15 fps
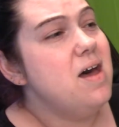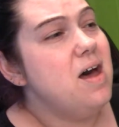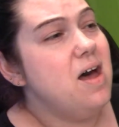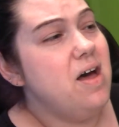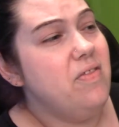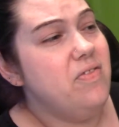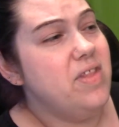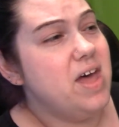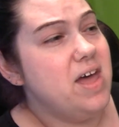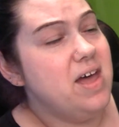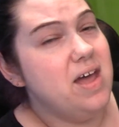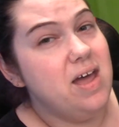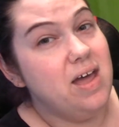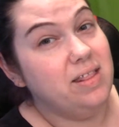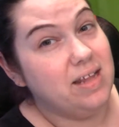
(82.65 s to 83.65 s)
and
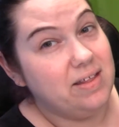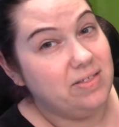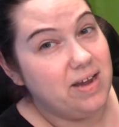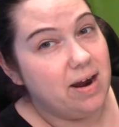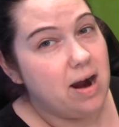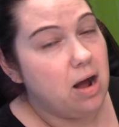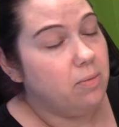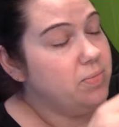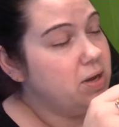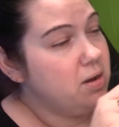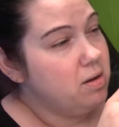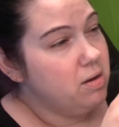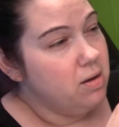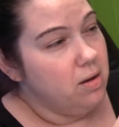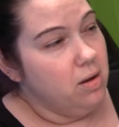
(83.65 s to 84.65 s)
then let the air out.
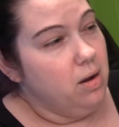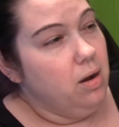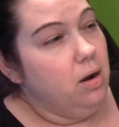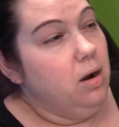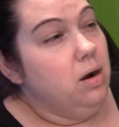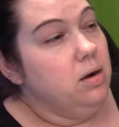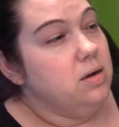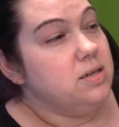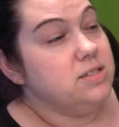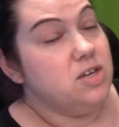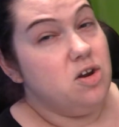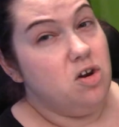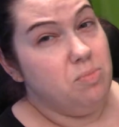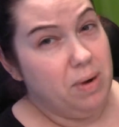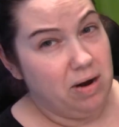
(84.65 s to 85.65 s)

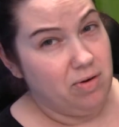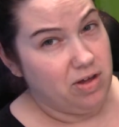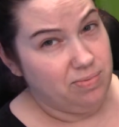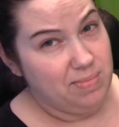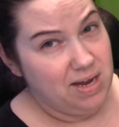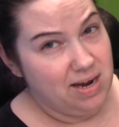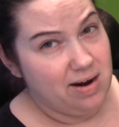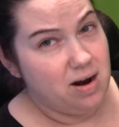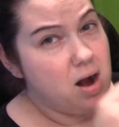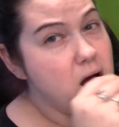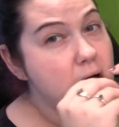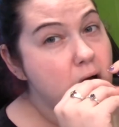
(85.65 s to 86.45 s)
So bear with me here.